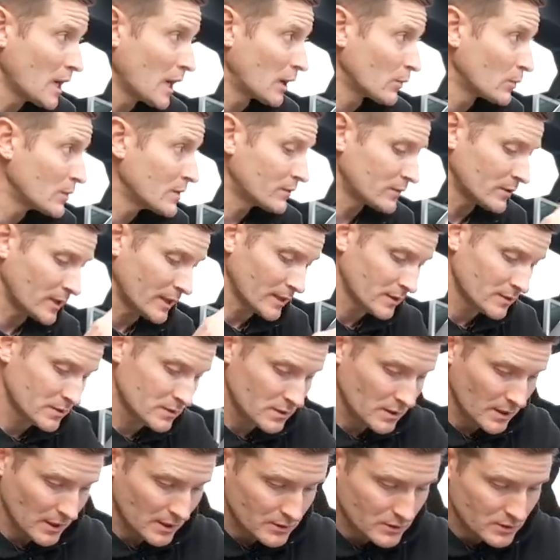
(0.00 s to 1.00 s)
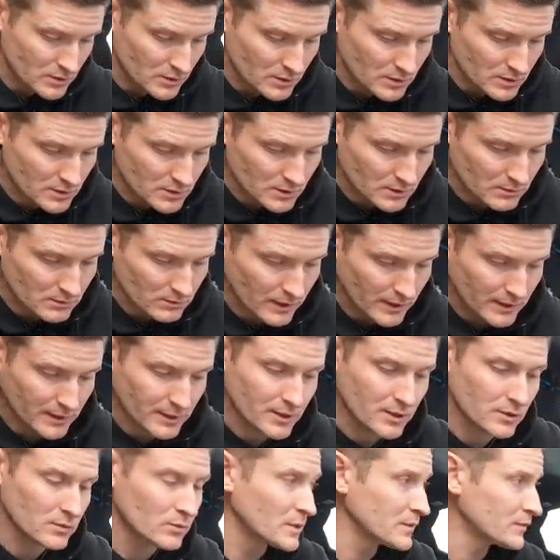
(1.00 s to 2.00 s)
uh, Reflex, as you can see right
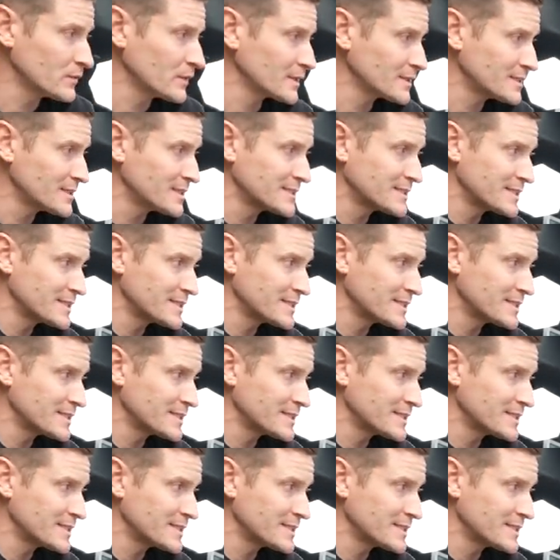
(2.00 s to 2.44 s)
here, Reflex is